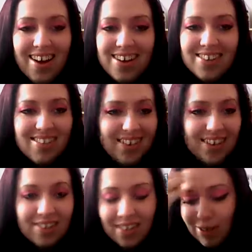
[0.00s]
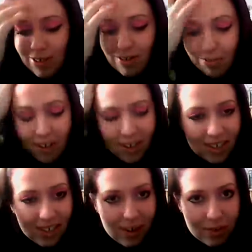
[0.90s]
and his name is on
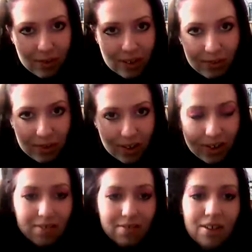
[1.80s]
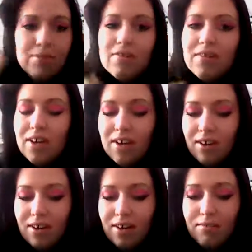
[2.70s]
practically every credit of that movie
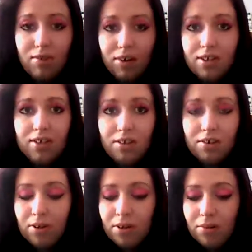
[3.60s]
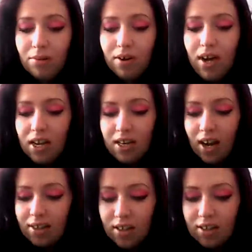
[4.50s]
and rightly so, people.
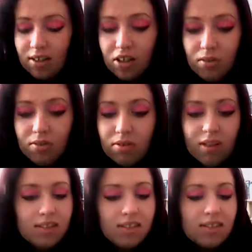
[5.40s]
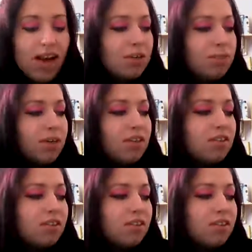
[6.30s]
Yeah, this the, it's sad
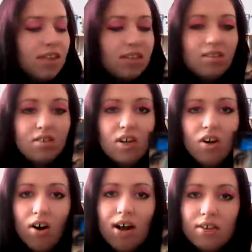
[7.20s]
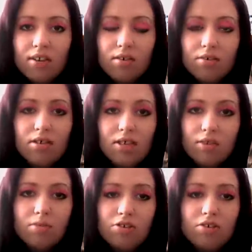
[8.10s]
because this the guy that did
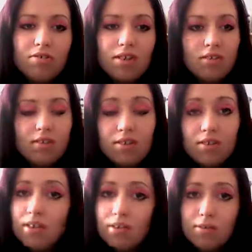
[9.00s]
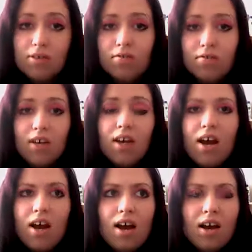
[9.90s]
the producing on this and the cinematography
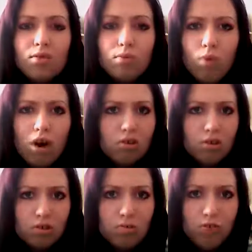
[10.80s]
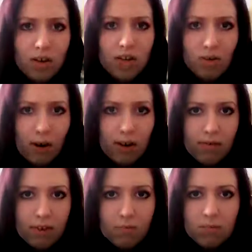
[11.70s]
has worked on some really great
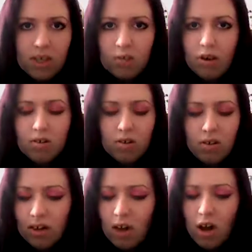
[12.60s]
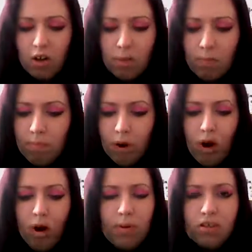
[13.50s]
films. He's worked on like The
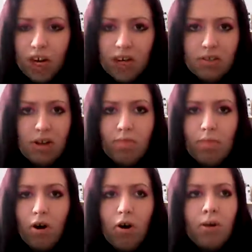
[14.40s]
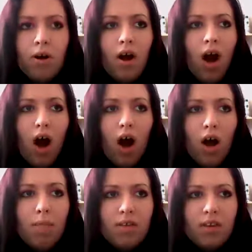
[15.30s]
Blob, Jay and Silent Bob.
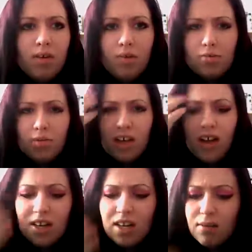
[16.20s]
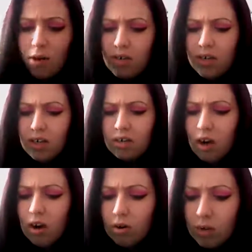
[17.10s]
Um, I think he worked on one of the Alien movies.
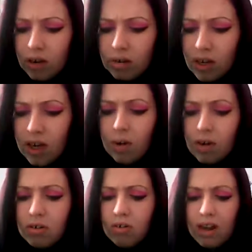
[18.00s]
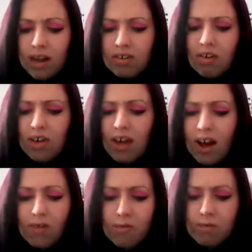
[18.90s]
Oh, what else? He worked on That Darn
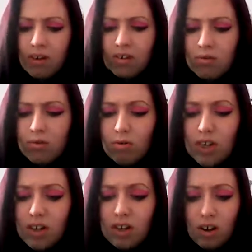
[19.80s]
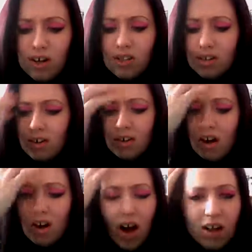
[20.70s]
Cat from Dusk Till Dawn. He's done like he's done like
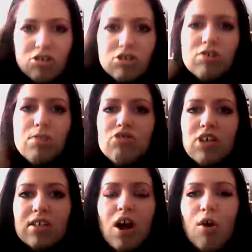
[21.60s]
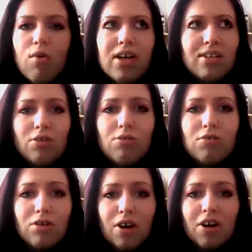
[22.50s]
hundreds of projects. Oh, he did
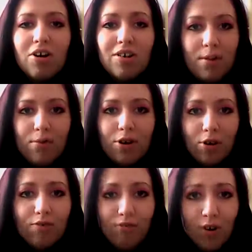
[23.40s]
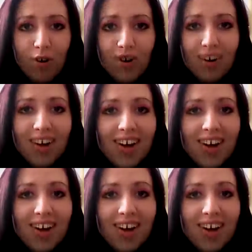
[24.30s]
also work on Leprechaun Four.